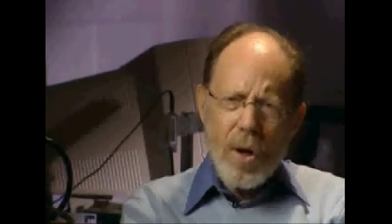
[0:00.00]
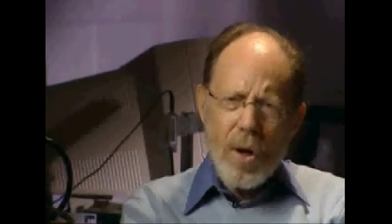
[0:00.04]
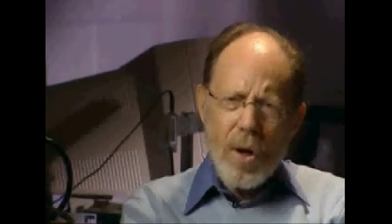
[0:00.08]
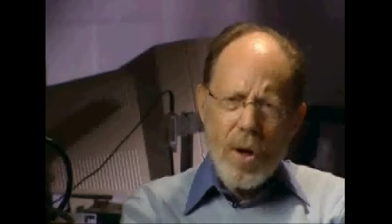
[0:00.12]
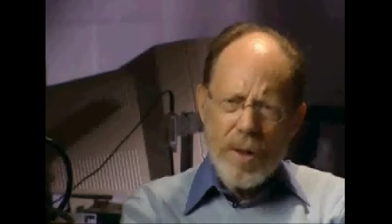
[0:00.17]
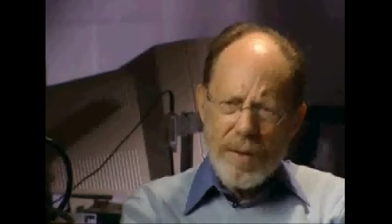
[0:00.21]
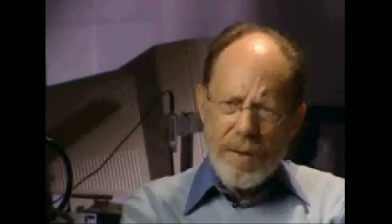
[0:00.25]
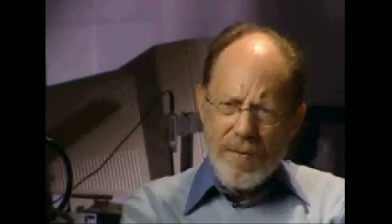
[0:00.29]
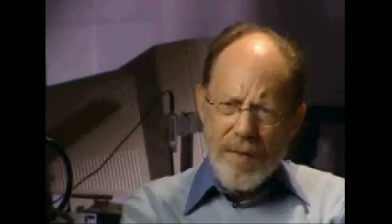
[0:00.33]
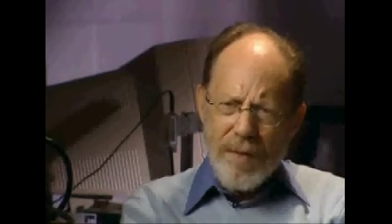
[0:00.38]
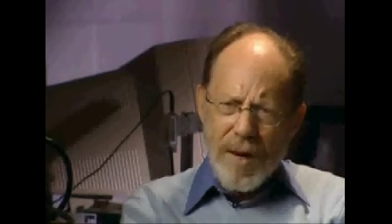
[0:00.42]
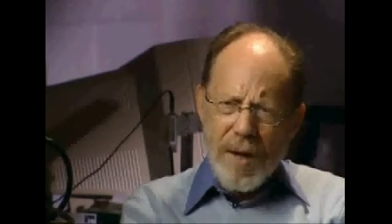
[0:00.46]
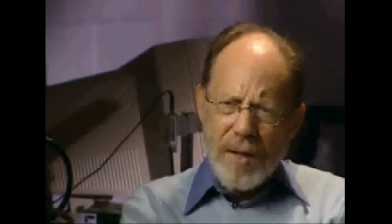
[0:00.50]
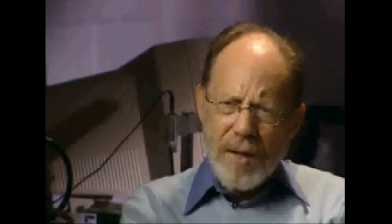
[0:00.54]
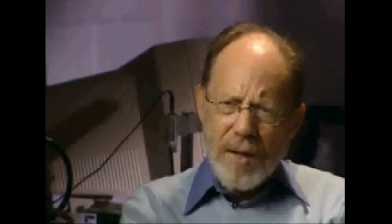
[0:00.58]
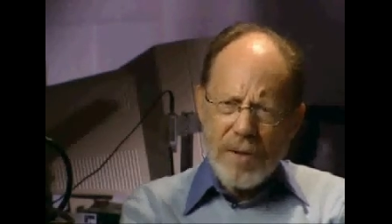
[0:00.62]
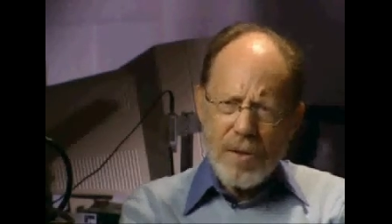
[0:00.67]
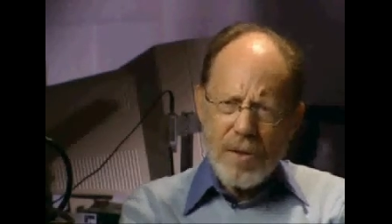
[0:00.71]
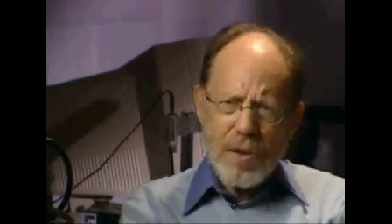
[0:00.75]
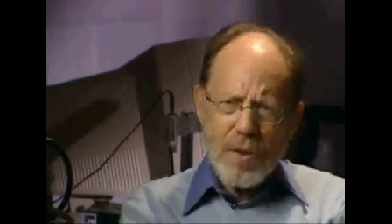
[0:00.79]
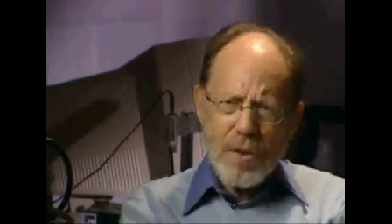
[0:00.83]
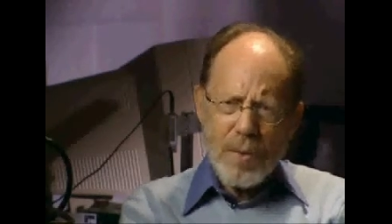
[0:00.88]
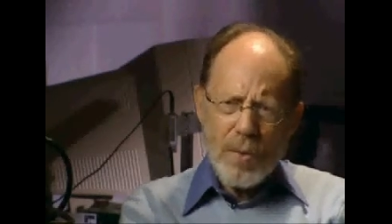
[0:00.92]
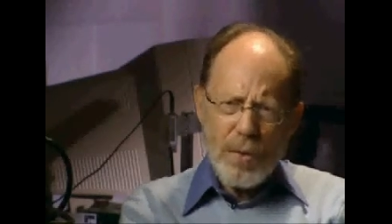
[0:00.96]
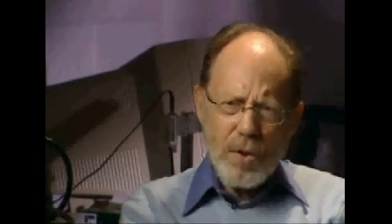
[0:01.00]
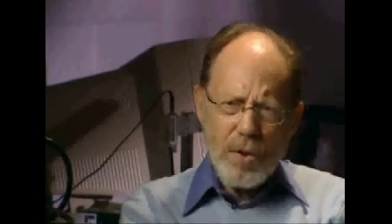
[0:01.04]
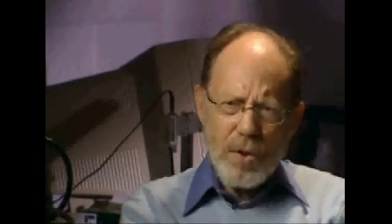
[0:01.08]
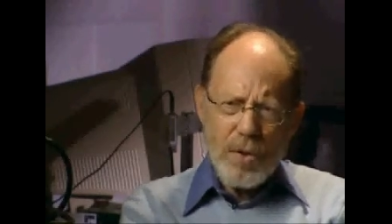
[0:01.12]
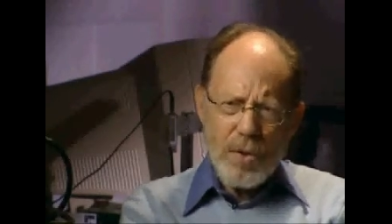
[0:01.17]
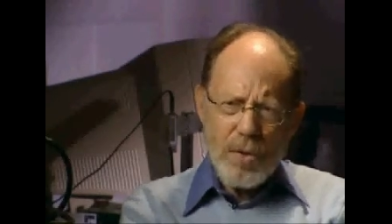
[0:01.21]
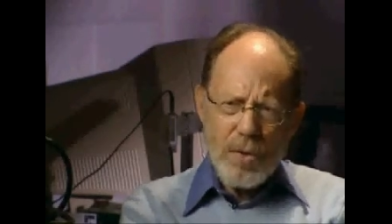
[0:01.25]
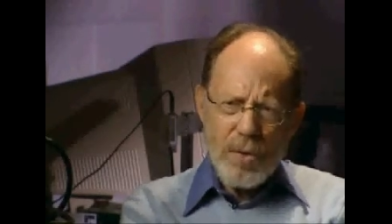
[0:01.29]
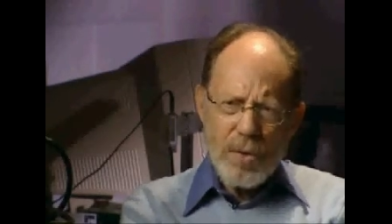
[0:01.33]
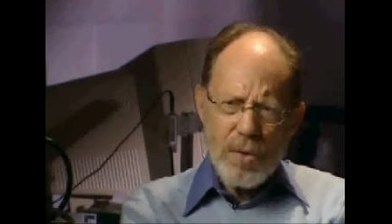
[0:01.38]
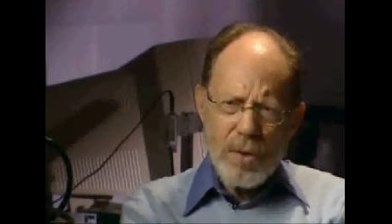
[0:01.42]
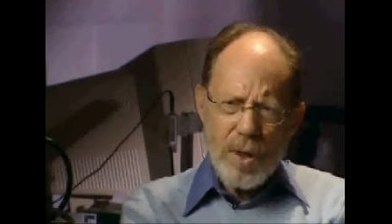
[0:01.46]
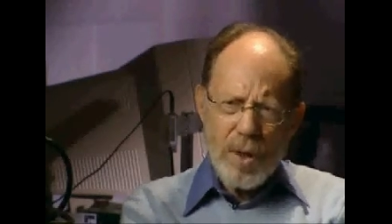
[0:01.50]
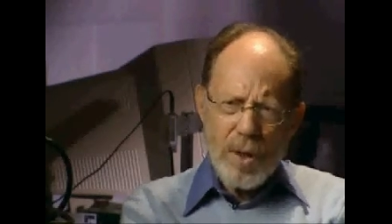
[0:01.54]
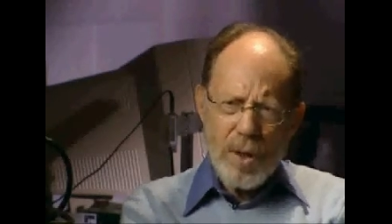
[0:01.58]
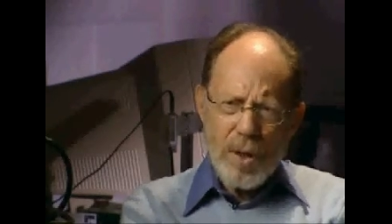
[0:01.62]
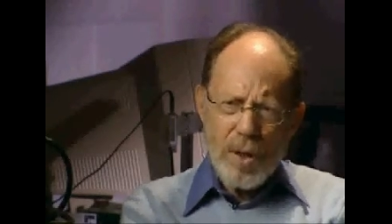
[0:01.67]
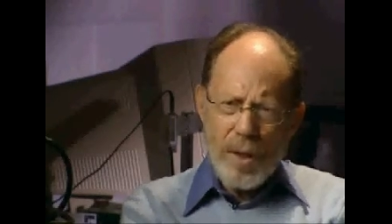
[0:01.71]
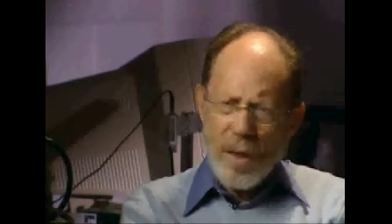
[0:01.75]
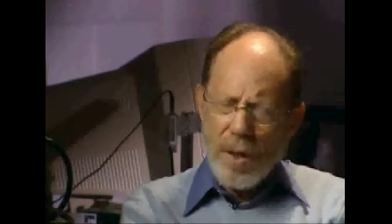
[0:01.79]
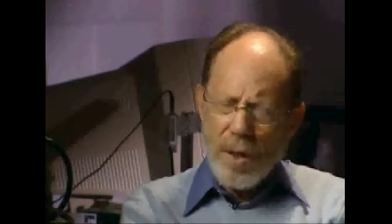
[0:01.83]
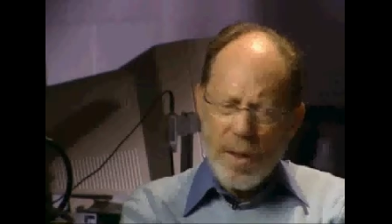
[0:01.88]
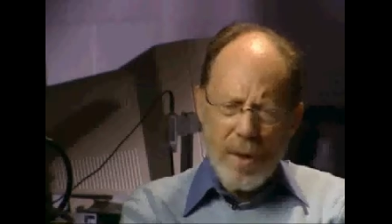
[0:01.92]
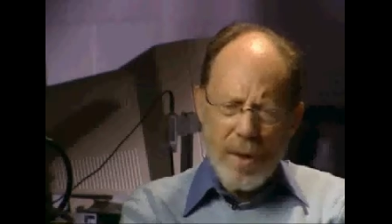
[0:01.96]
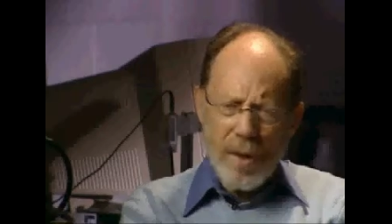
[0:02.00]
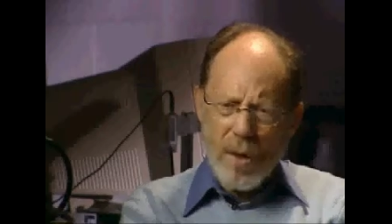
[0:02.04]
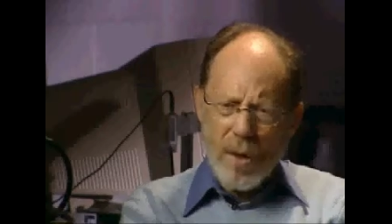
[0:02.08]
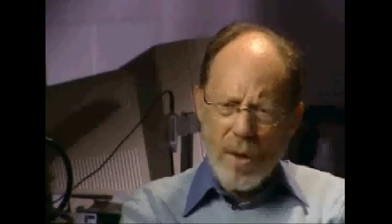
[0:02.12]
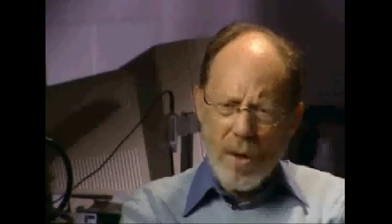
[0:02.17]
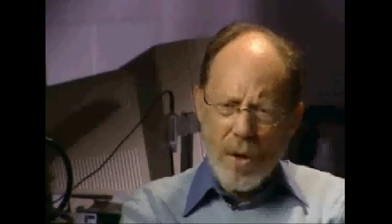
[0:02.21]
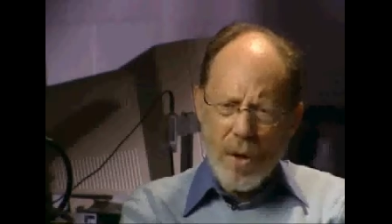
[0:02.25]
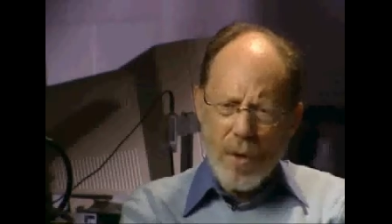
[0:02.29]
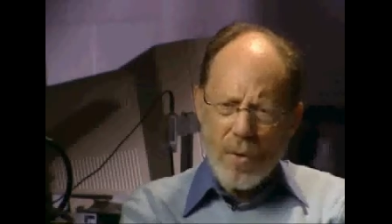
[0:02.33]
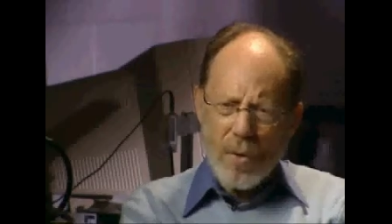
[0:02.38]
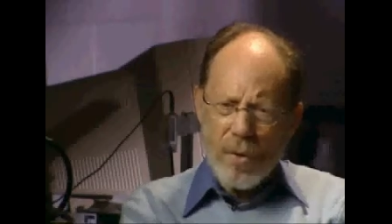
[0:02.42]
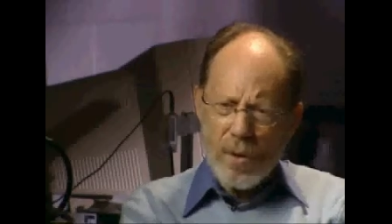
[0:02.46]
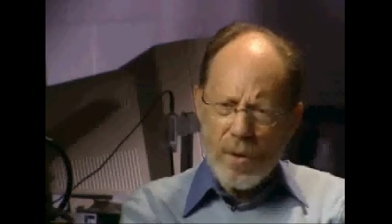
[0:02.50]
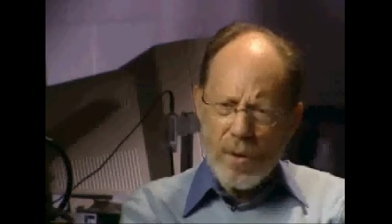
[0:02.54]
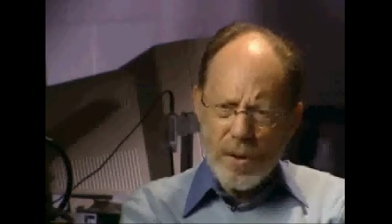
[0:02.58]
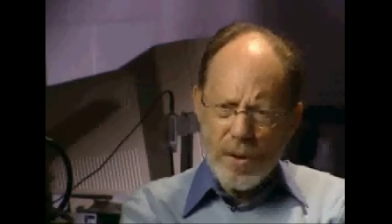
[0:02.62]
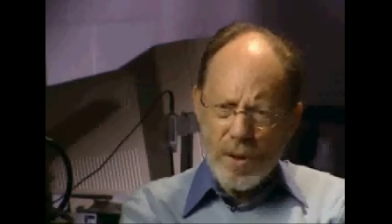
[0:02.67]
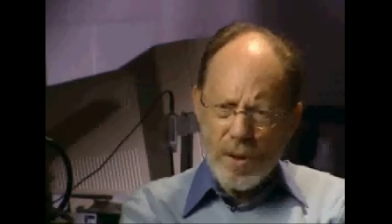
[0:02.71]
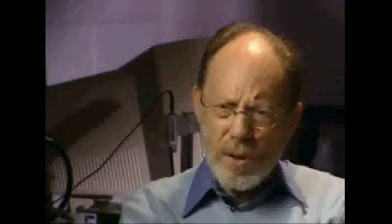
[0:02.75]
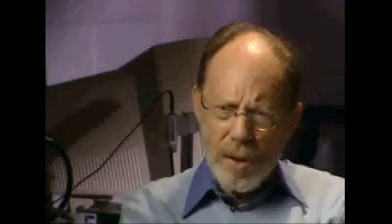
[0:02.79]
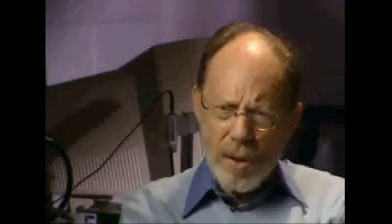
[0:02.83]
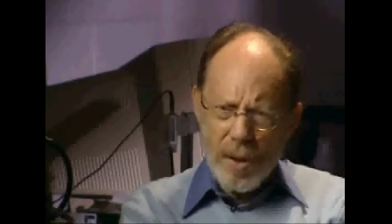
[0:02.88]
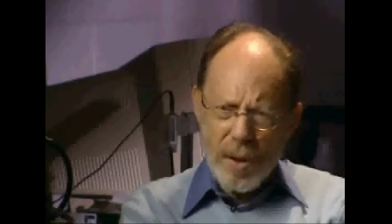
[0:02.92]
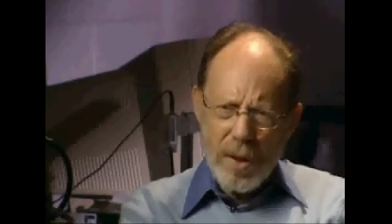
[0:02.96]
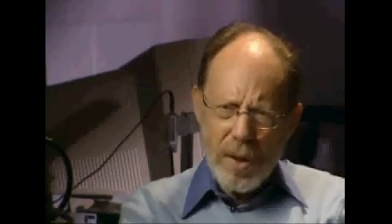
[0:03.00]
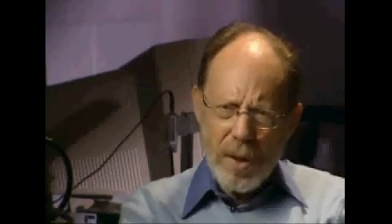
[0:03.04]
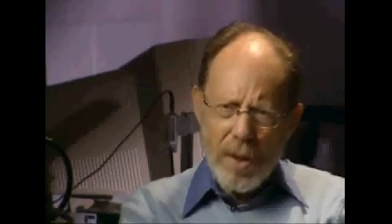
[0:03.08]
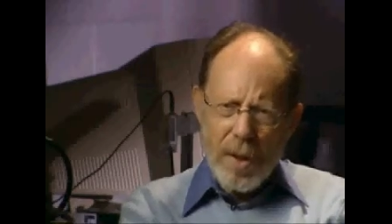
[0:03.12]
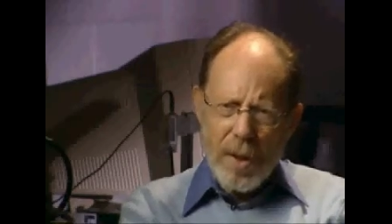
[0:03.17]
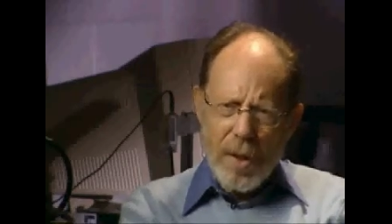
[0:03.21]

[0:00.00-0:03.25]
other viruses which use Uh, hosts, uh,